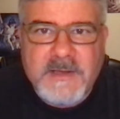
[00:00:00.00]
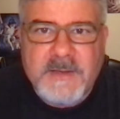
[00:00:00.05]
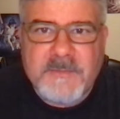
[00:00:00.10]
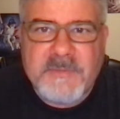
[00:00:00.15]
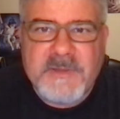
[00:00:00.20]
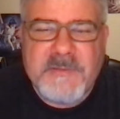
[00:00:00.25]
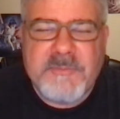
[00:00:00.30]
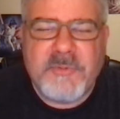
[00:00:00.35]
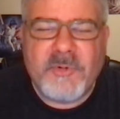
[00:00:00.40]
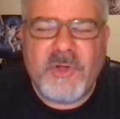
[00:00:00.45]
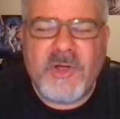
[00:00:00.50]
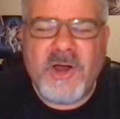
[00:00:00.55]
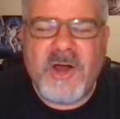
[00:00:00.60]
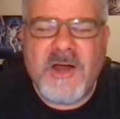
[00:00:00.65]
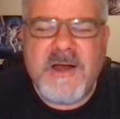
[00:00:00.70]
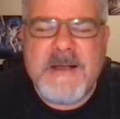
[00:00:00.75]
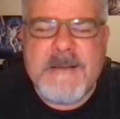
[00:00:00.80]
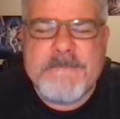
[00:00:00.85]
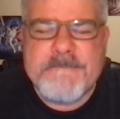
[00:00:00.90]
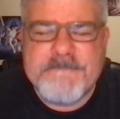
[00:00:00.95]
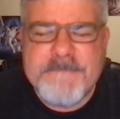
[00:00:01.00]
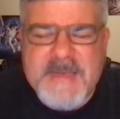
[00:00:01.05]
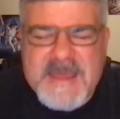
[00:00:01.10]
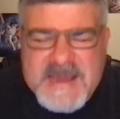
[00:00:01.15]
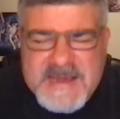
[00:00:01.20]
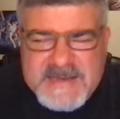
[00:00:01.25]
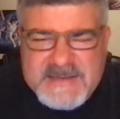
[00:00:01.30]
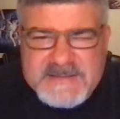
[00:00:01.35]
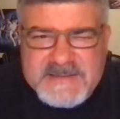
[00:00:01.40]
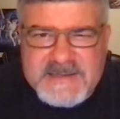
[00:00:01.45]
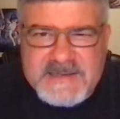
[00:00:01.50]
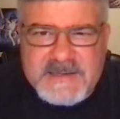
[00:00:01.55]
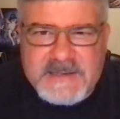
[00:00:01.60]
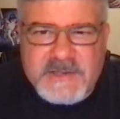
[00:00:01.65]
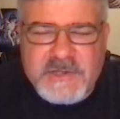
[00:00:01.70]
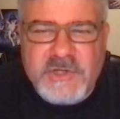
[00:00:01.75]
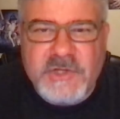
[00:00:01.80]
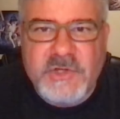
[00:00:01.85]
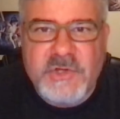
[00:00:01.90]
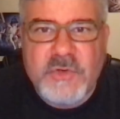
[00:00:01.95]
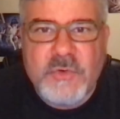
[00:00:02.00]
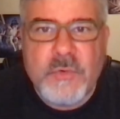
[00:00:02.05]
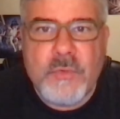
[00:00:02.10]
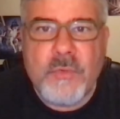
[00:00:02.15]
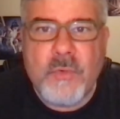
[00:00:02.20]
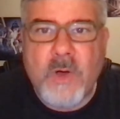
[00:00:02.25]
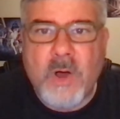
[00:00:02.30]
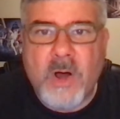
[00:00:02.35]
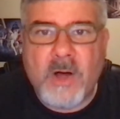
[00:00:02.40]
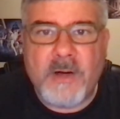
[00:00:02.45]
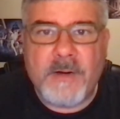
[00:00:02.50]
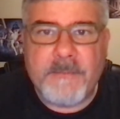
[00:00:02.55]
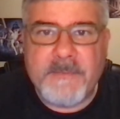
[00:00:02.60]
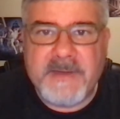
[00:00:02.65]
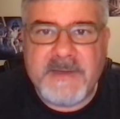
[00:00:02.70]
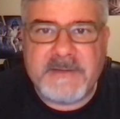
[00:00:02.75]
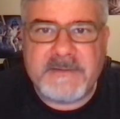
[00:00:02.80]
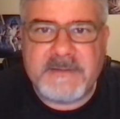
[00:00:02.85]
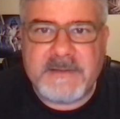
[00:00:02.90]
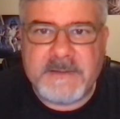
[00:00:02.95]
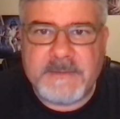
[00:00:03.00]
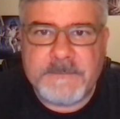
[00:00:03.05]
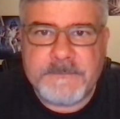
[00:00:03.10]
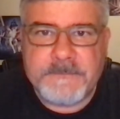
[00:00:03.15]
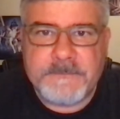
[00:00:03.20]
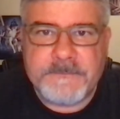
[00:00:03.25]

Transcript: People are amazing. You are amazing.